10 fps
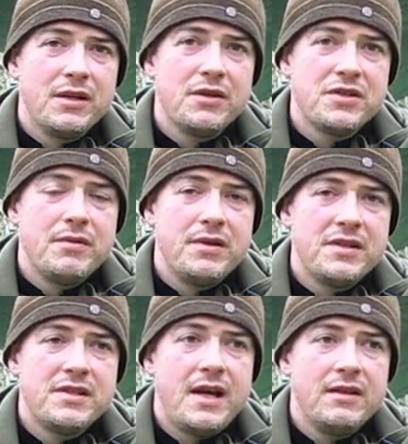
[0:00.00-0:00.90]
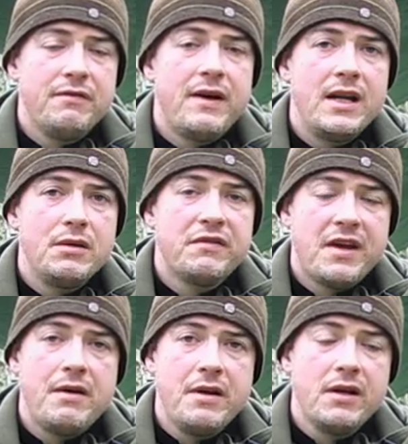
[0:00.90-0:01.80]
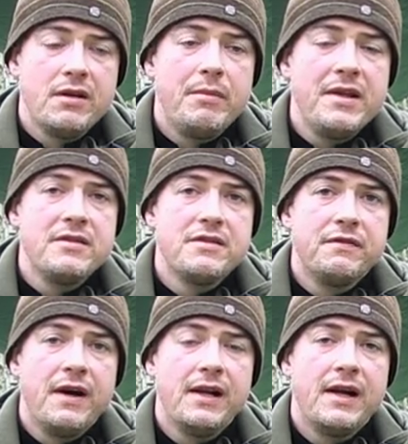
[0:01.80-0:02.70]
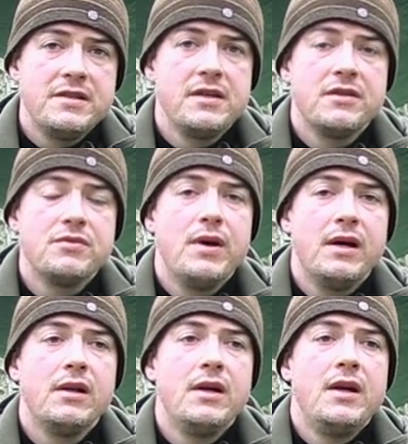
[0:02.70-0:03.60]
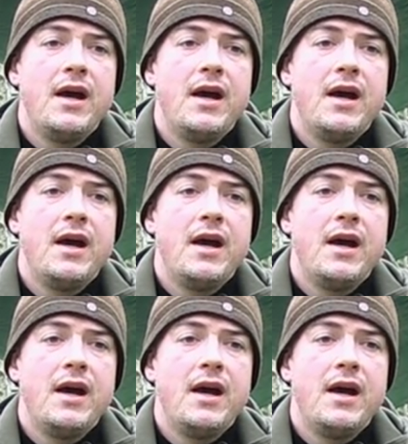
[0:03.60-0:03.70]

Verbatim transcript: you'll also understand the value of carrying other methods of fire lighting as well.